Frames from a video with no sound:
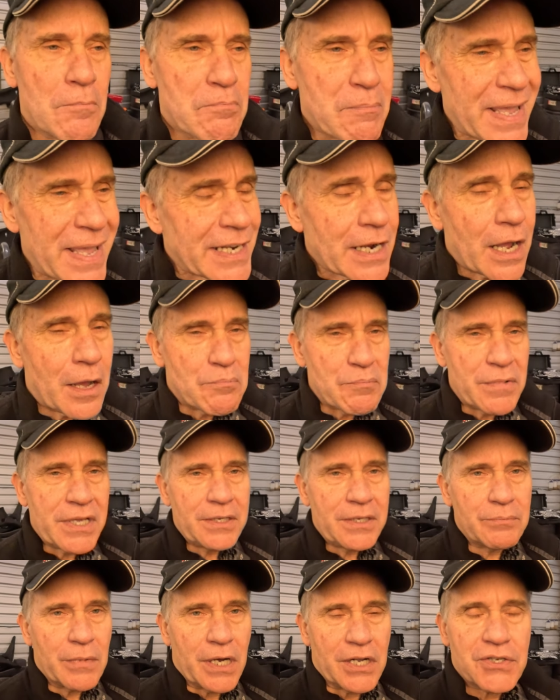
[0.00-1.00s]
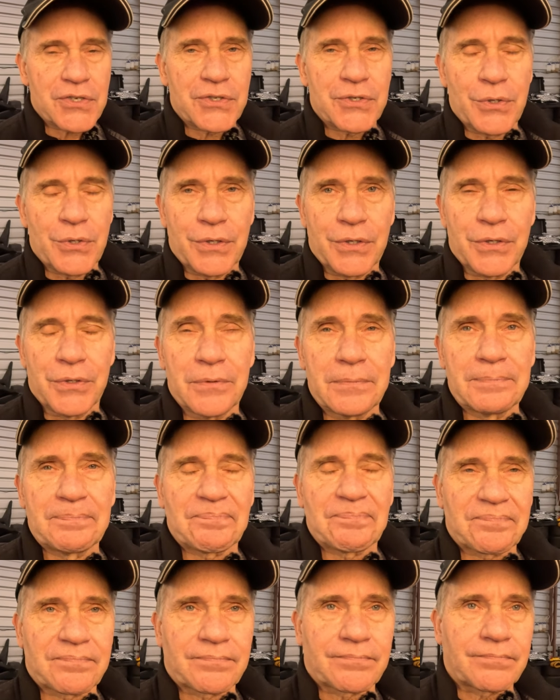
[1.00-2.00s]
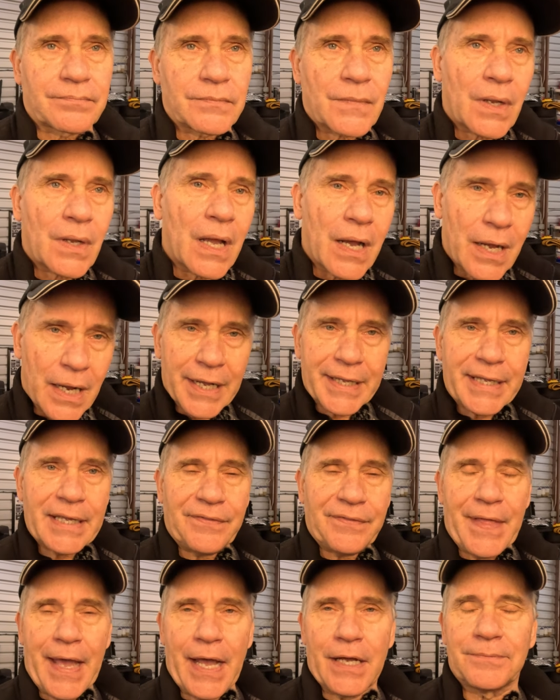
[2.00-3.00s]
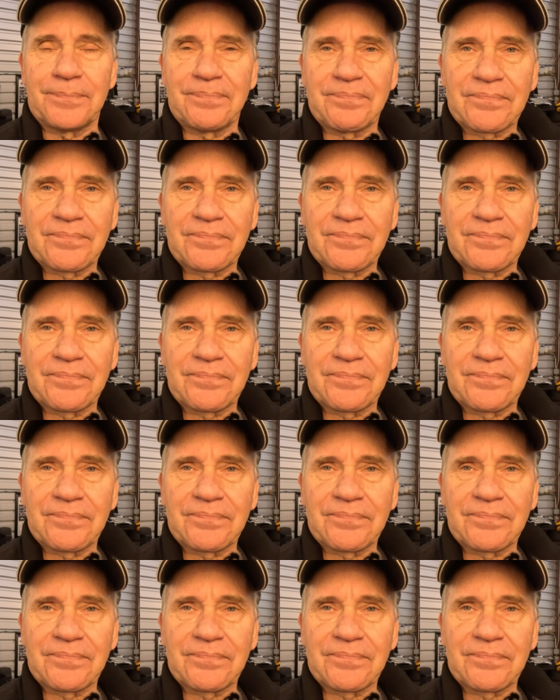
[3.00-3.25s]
may not mean much to you. I get that.